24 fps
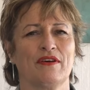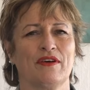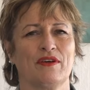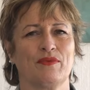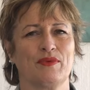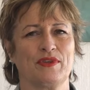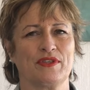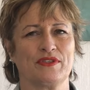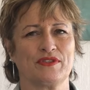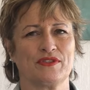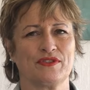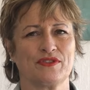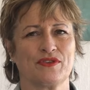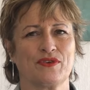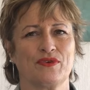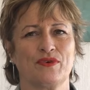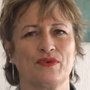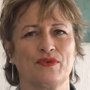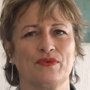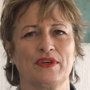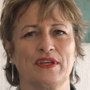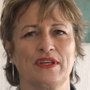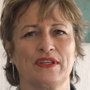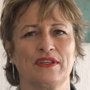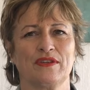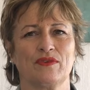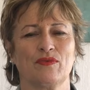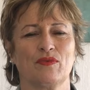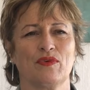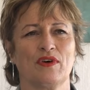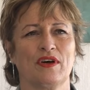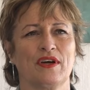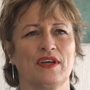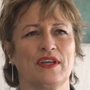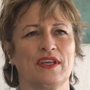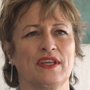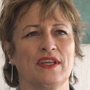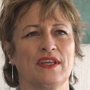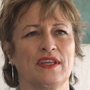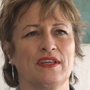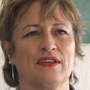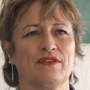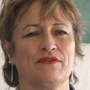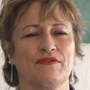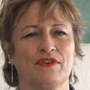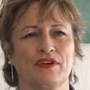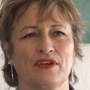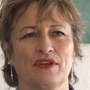I went to school in
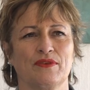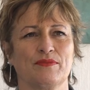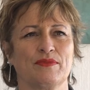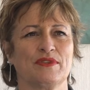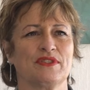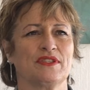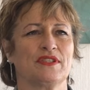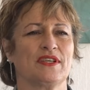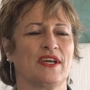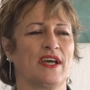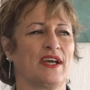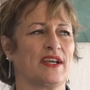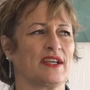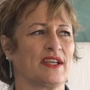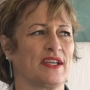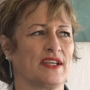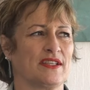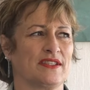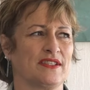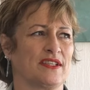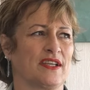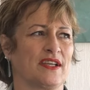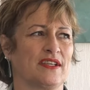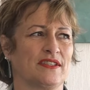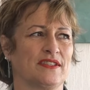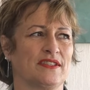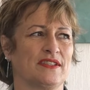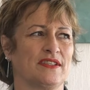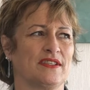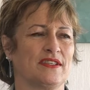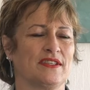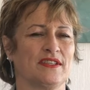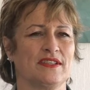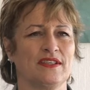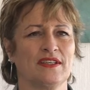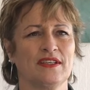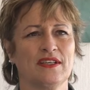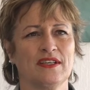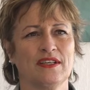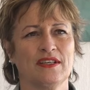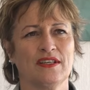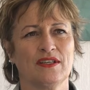Waihi, Whangamata, Katikati.